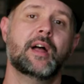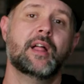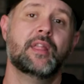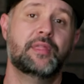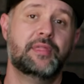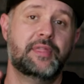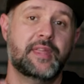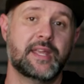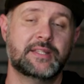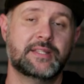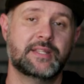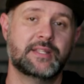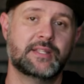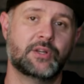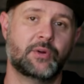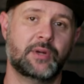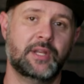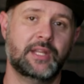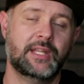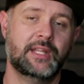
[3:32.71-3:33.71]
This is
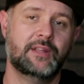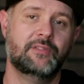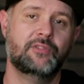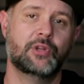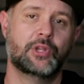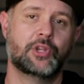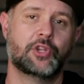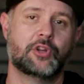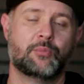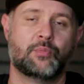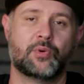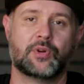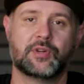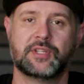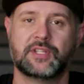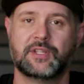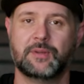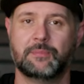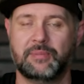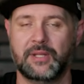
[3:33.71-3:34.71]
going to give you a little more
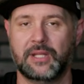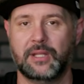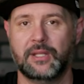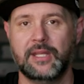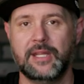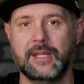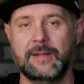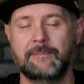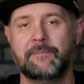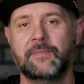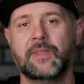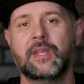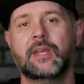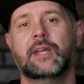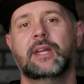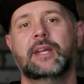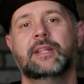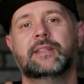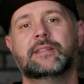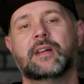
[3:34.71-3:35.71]
stability.
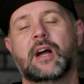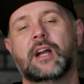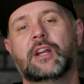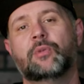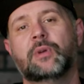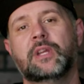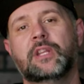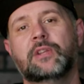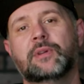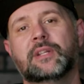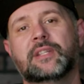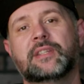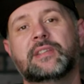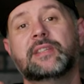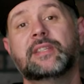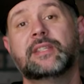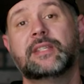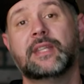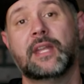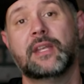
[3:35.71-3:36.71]
It's not going to
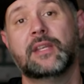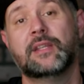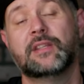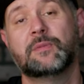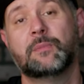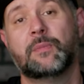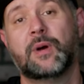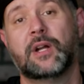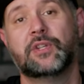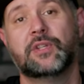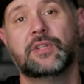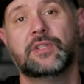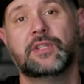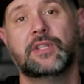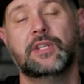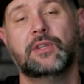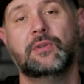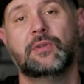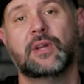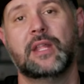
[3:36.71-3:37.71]
extend as much as
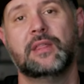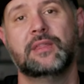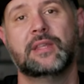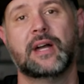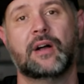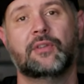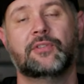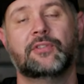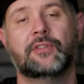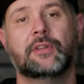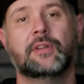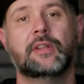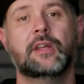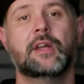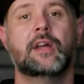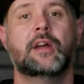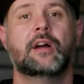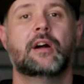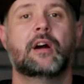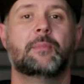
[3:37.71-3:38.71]
the U9000,
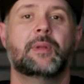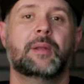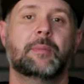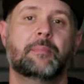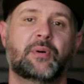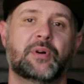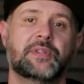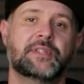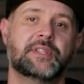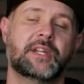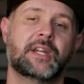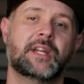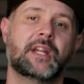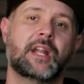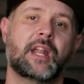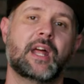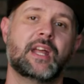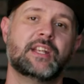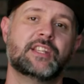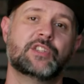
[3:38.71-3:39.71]
and it puts it in
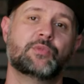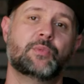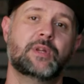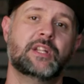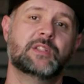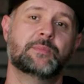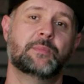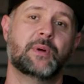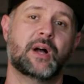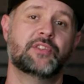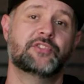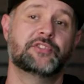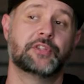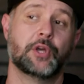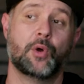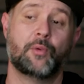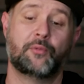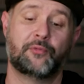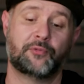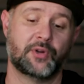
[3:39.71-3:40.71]
a nice sweet spot.
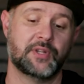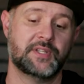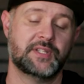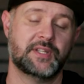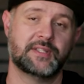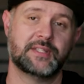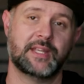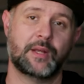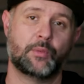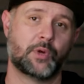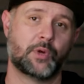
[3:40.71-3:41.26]
So for instance, like